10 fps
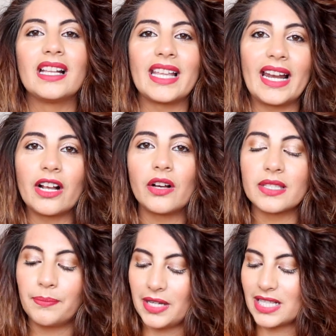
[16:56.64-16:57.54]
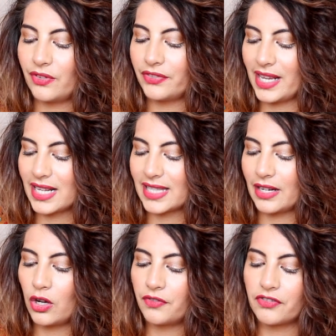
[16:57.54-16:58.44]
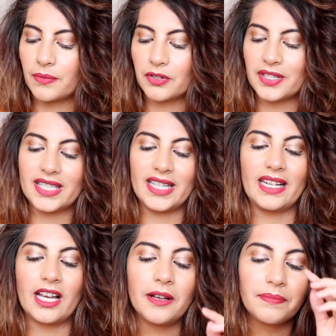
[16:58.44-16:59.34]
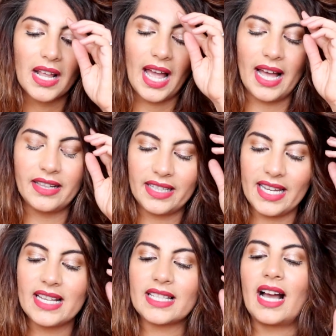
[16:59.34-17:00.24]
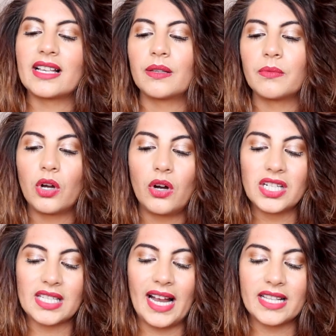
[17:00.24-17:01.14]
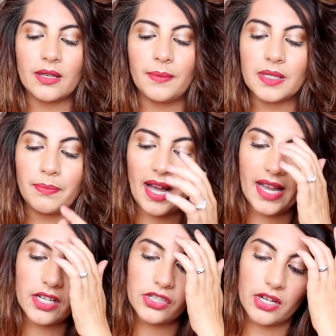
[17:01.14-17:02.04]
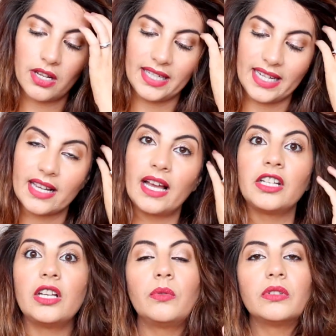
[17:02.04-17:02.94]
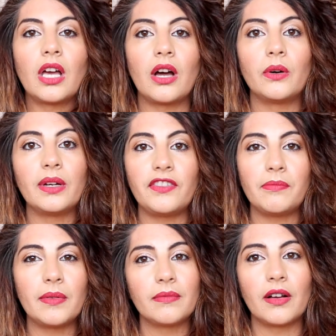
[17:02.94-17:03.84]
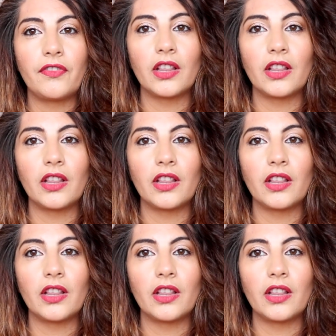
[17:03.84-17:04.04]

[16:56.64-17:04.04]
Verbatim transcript: Then I got some beautiful things sent over from Christina, and these are some gorgeous items by Jurlique. And you will know, if you've been a